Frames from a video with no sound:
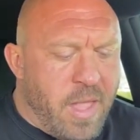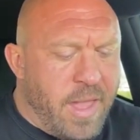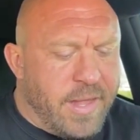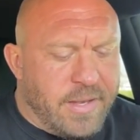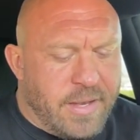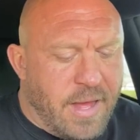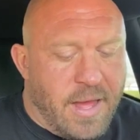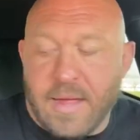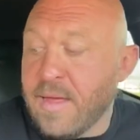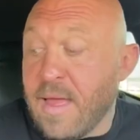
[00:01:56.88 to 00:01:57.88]
And
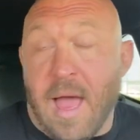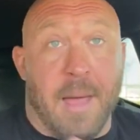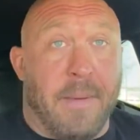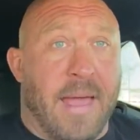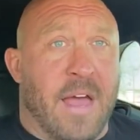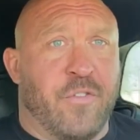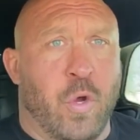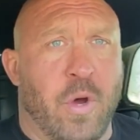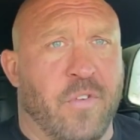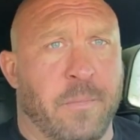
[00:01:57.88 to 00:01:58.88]
I may have
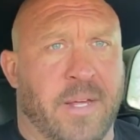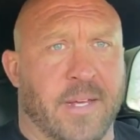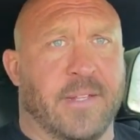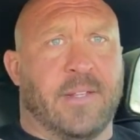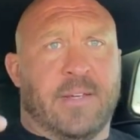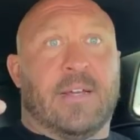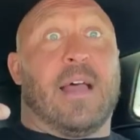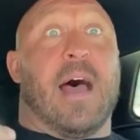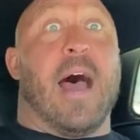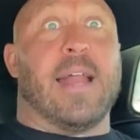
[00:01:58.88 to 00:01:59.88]
two of them because
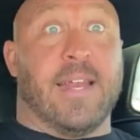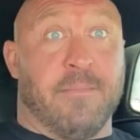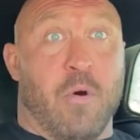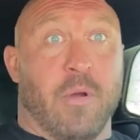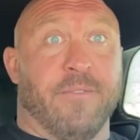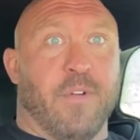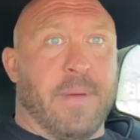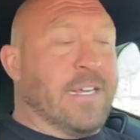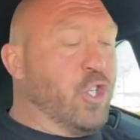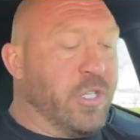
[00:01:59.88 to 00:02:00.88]
I need more
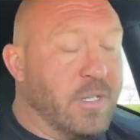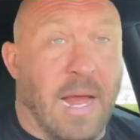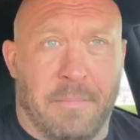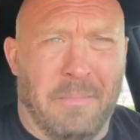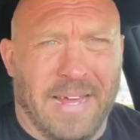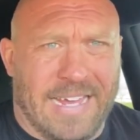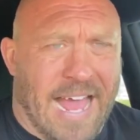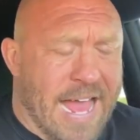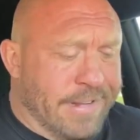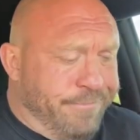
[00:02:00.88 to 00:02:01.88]
information. I'm a big
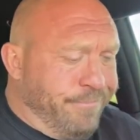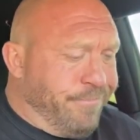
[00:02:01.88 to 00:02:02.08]
guy.